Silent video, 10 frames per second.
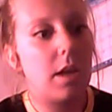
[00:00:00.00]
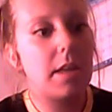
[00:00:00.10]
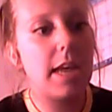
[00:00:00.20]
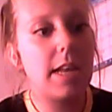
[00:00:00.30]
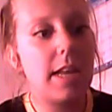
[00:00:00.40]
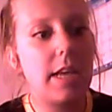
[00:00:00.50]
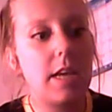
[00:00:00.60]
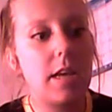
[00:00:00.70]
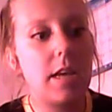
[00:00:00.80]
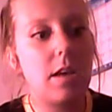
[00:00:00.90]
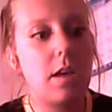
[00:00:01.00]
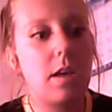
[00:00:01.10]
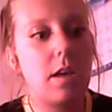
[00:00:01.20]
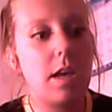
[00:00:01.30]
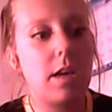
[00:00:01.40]
Katie
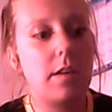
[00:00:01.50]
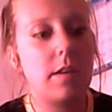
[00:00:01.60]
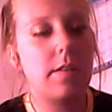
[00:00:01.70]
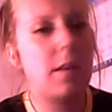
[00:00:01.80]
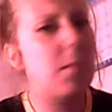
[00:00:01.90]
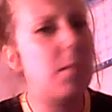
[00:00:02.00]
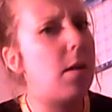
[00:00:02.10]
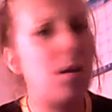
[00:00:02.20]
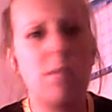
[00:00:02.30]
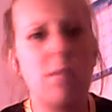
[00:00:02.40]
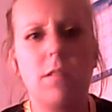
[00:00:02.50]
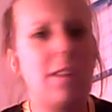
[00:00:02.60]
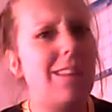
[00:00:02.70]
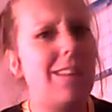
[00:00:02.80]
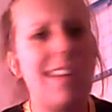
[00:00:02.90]
and Skim aren't
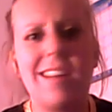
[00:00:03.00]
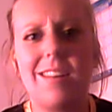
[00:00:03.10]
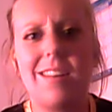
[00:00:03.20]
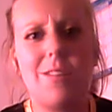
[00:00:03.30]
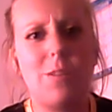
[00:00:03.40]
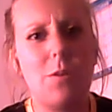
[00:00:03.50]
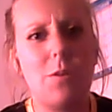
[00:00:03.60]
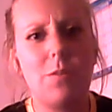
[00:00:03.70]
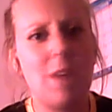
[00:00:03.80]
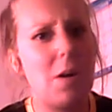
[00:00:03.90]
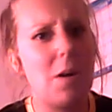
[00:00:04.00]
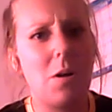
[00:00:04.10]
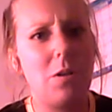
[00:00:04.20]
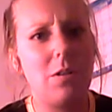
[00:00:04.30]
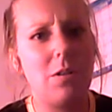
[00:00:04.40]
really like close at
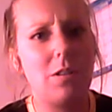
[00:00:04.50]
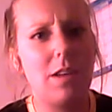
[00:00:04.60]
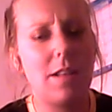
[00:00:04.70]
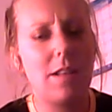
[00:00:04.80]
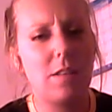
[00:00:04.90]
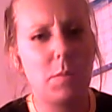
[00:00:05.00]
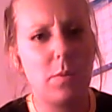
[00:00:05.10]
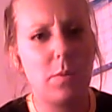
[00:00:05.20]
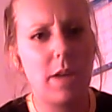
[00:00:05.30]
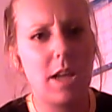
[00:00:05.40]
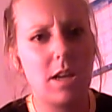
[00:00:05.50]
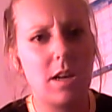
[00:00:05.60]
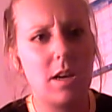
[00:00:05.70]
all at this point,